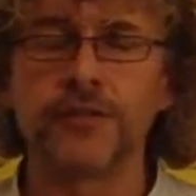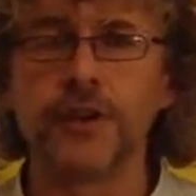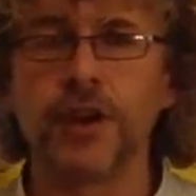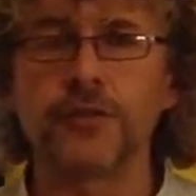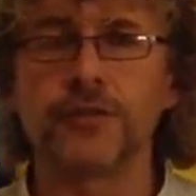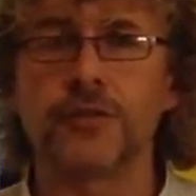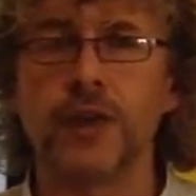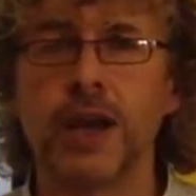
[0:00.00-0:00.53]

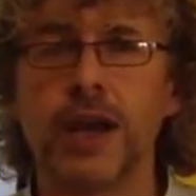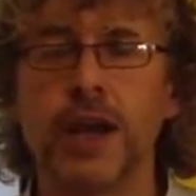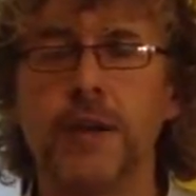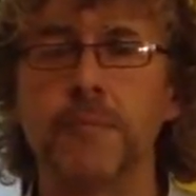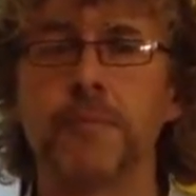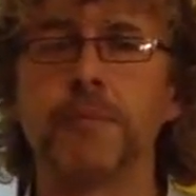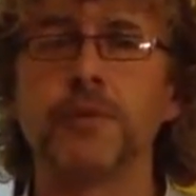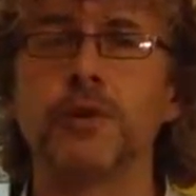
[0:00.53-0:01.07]
If not,
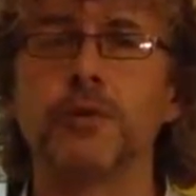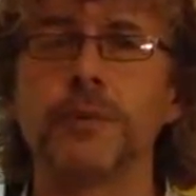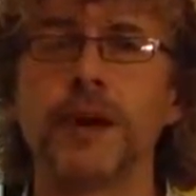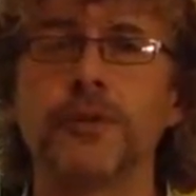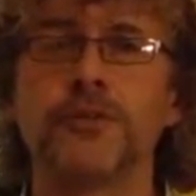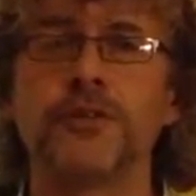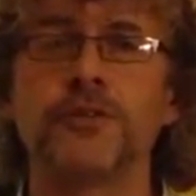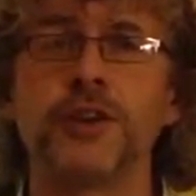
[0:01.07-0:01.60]

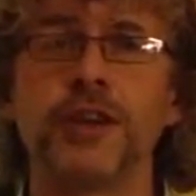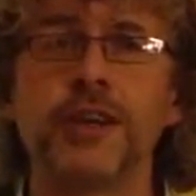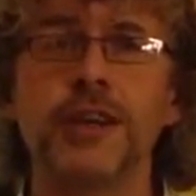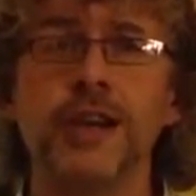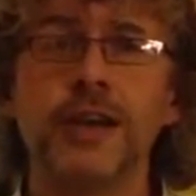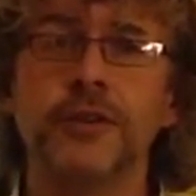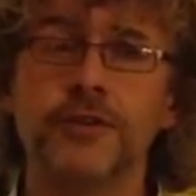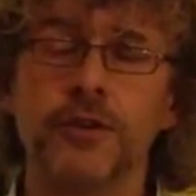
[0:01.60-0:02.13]
you'll be able to
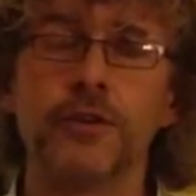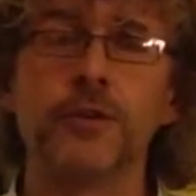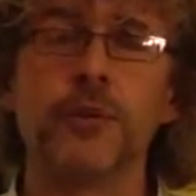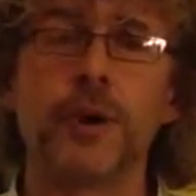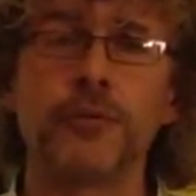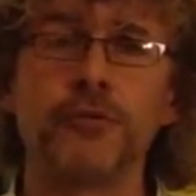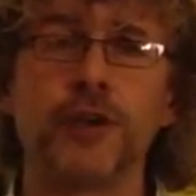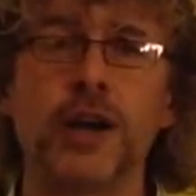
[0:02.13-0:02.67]
see
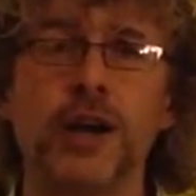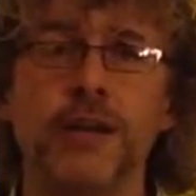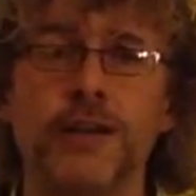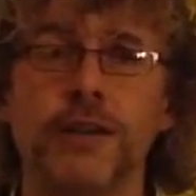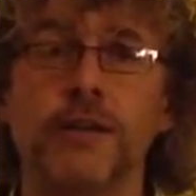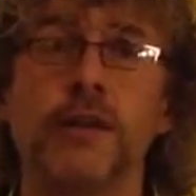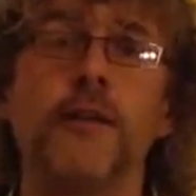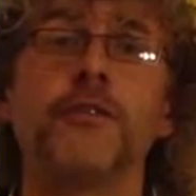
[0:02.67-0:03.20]
through the
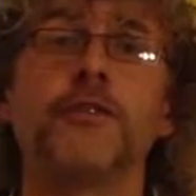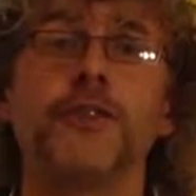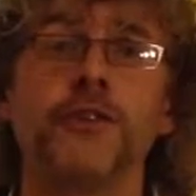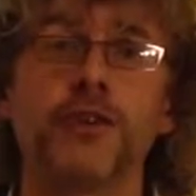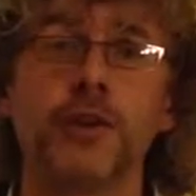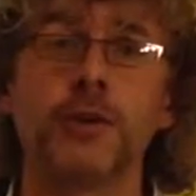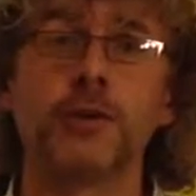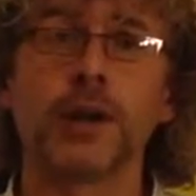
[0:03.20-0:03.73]
website and
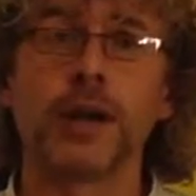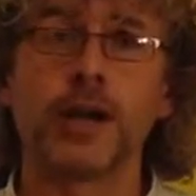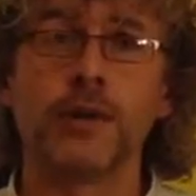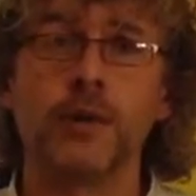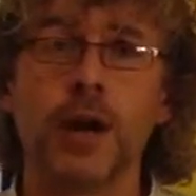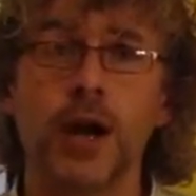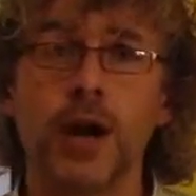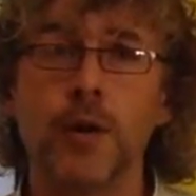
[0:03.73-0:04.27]
obviously
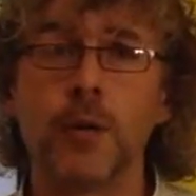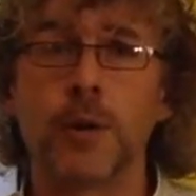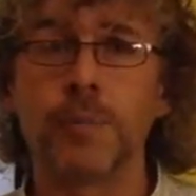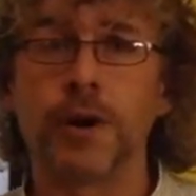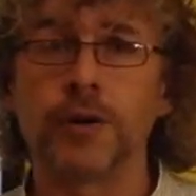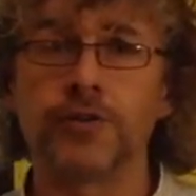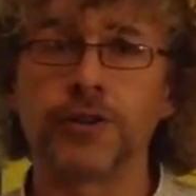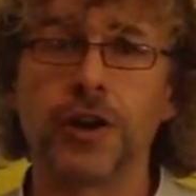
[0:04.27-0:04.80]
googling
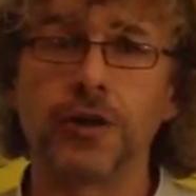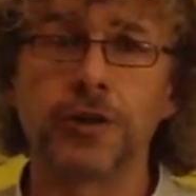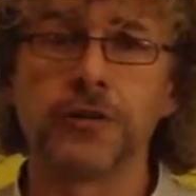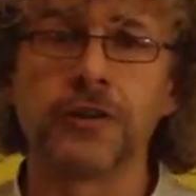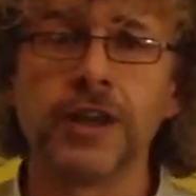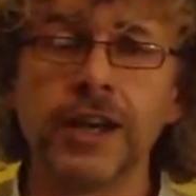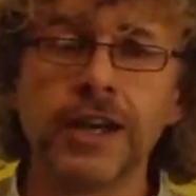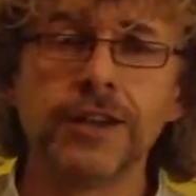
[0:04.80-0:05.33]
Webmart
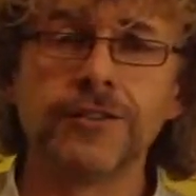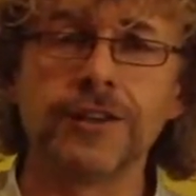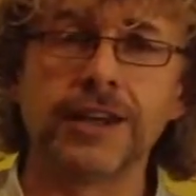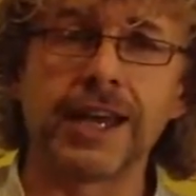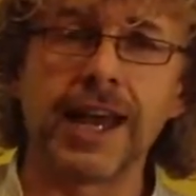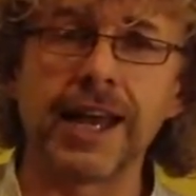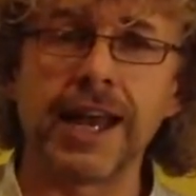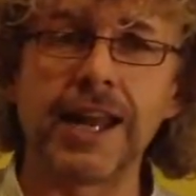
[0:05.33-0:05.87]
Scotland
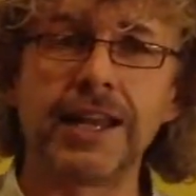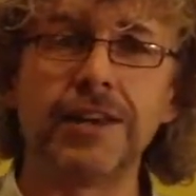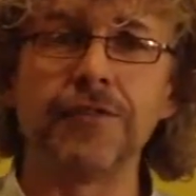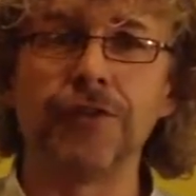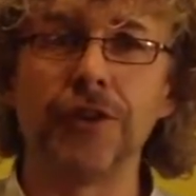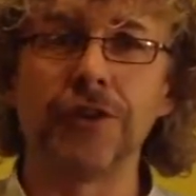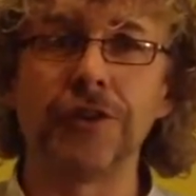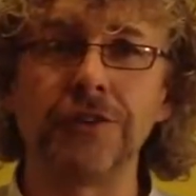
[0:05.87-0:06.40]
to get
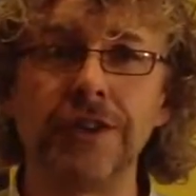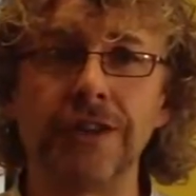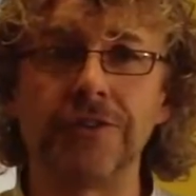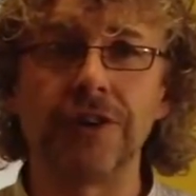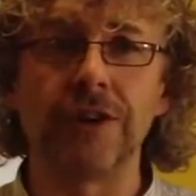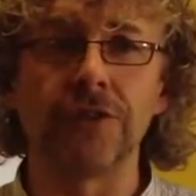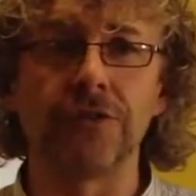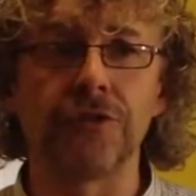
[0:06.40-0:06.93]
any further
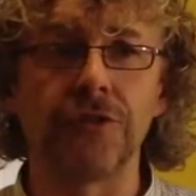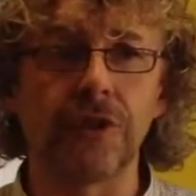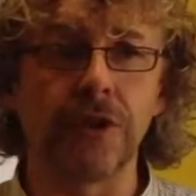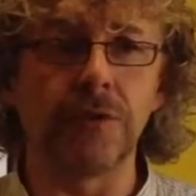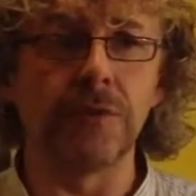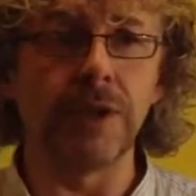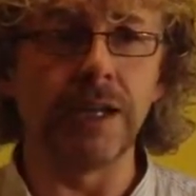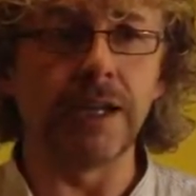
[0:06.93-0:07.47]
details
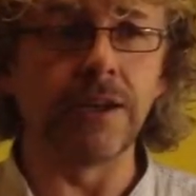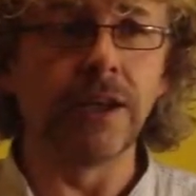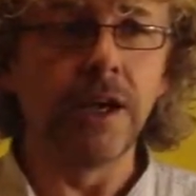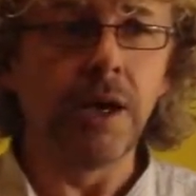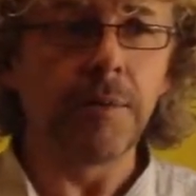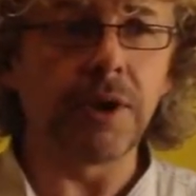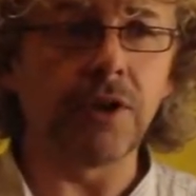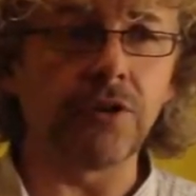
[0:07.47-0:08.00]
that you
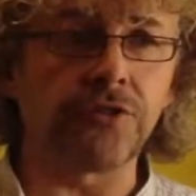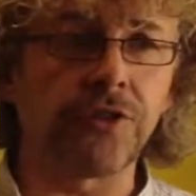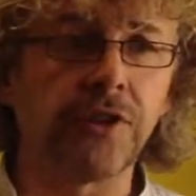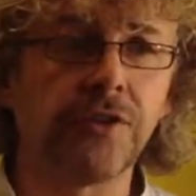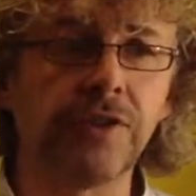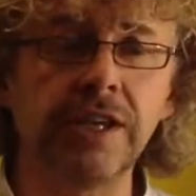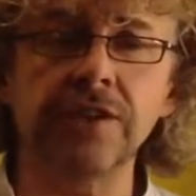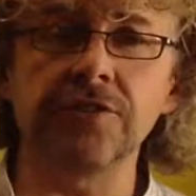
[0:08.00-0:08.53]
need.
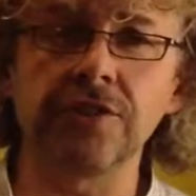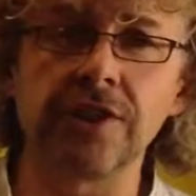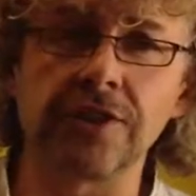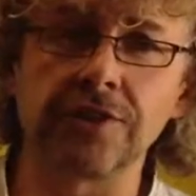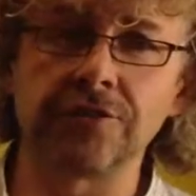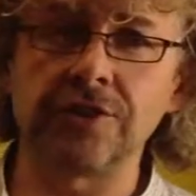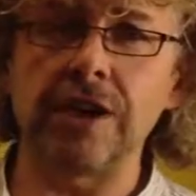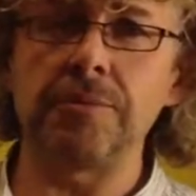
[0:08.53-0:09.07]
Because these
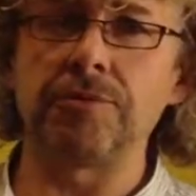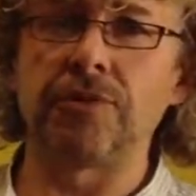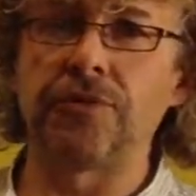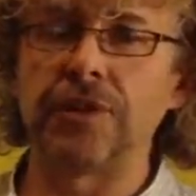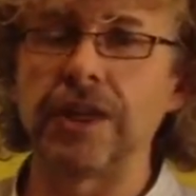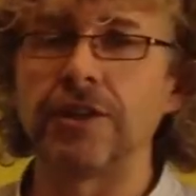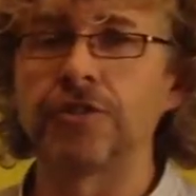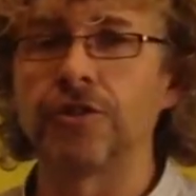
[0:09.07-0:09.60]
are the
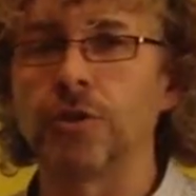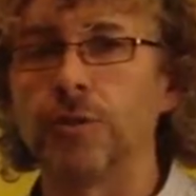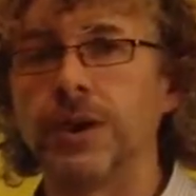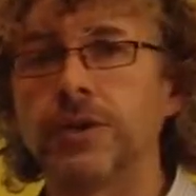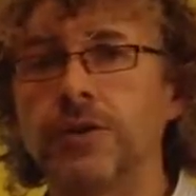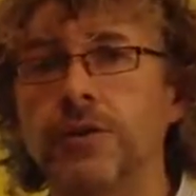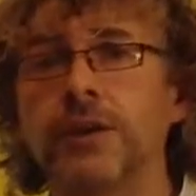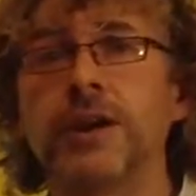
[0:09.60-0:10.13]
types of things
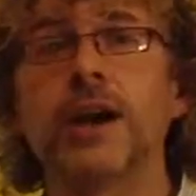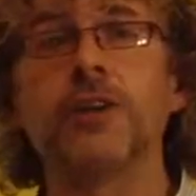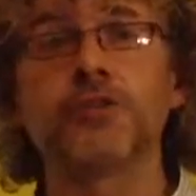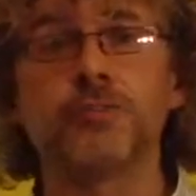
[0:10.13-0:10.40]
that we do.